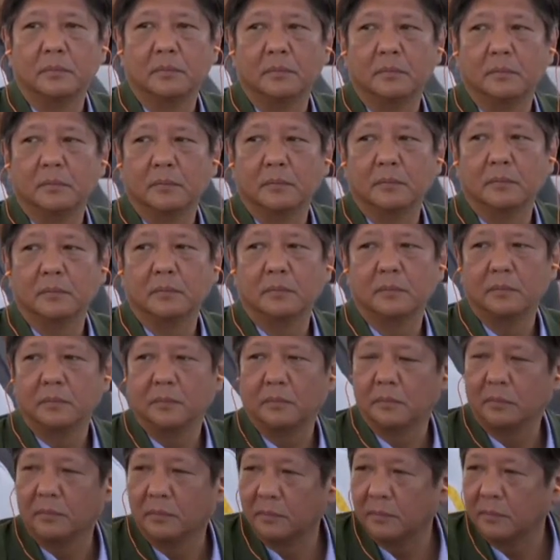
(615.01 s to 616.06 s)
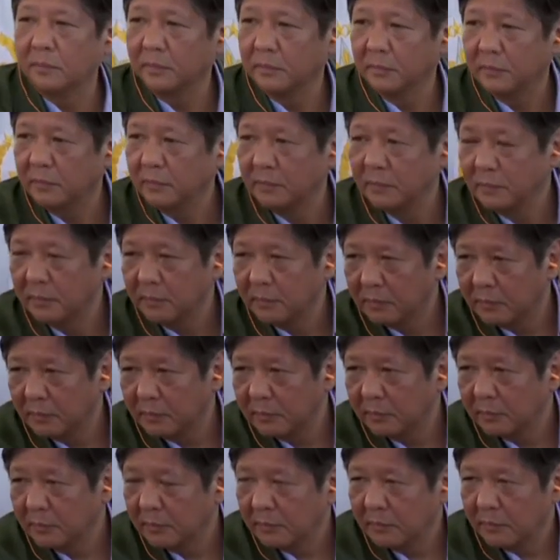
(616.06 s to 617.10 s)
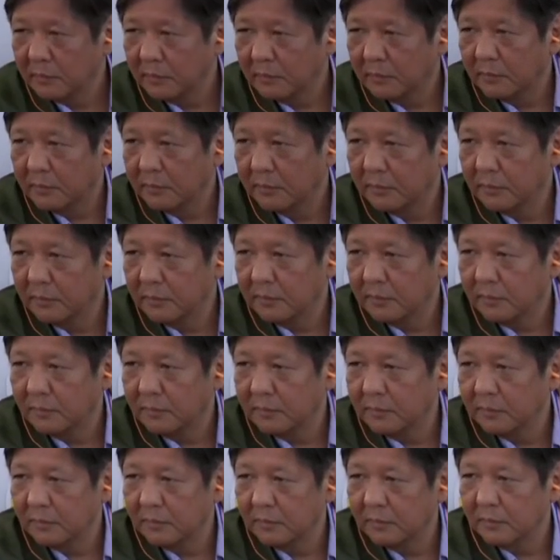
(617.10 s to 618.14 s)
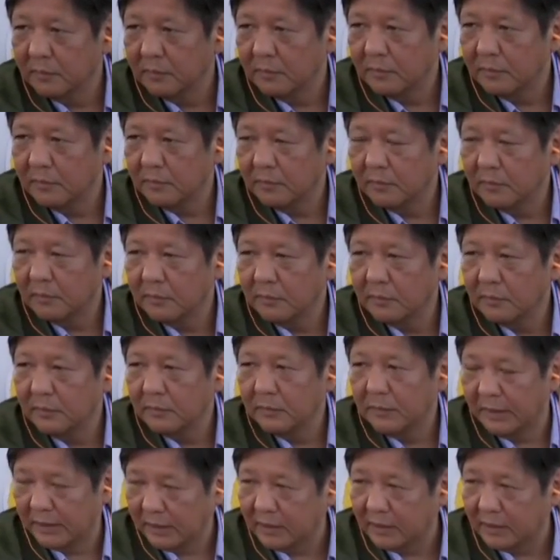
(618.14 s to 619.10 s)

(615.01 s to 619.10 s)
The person shown says nothing.